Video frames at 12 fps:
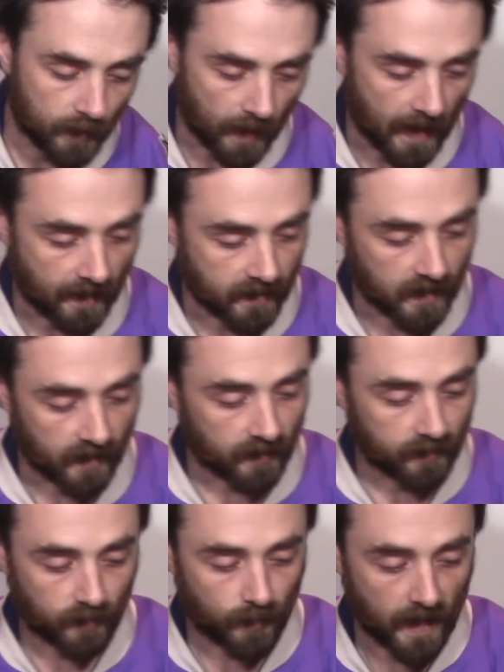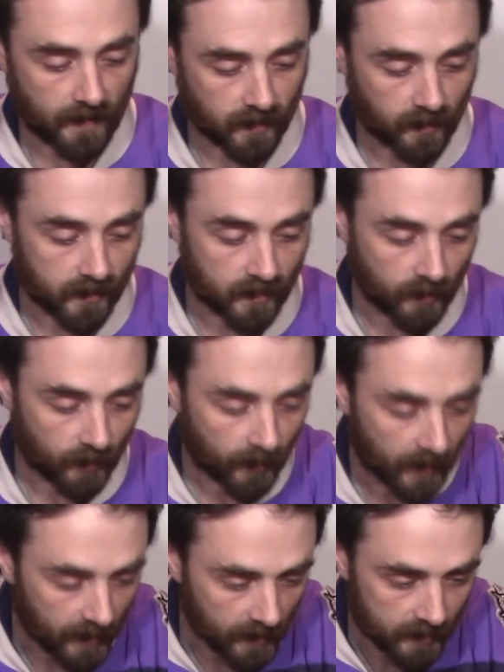the box art. Box art's so
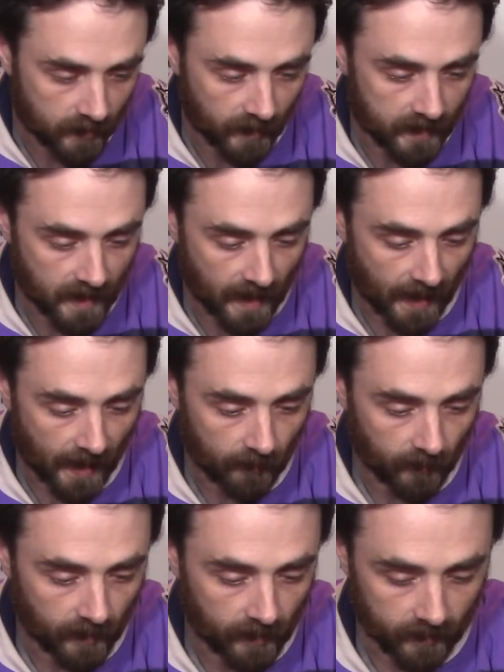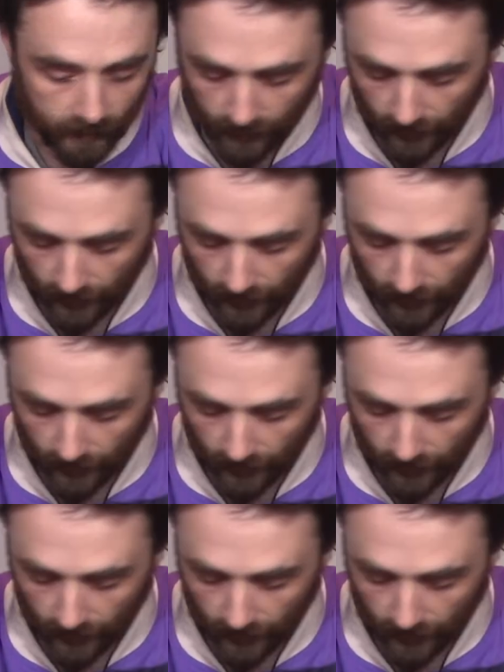great. It's great to have it.